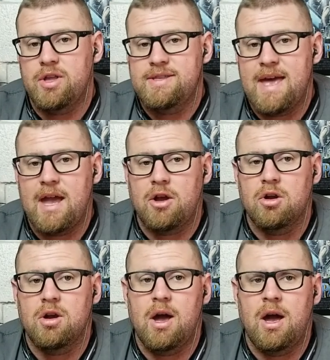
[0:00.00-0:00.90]
and
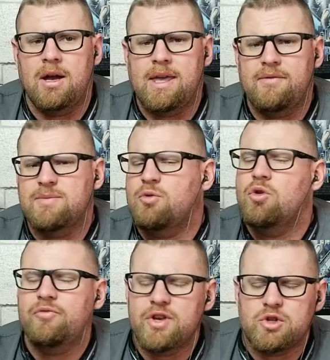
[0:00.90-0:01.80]
Dagger. Uh, gave some
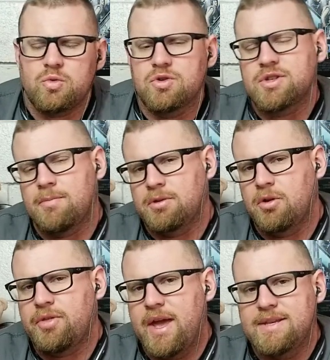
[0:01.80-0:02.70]
cool visuals, a couple
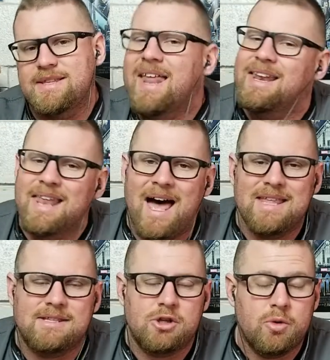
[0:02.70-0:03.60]
little things, not a
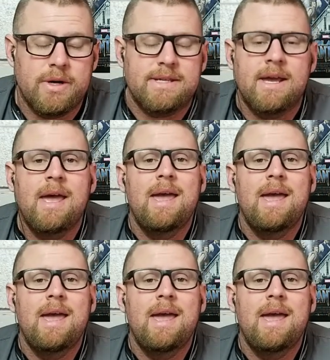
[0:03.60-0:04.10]
lot to it.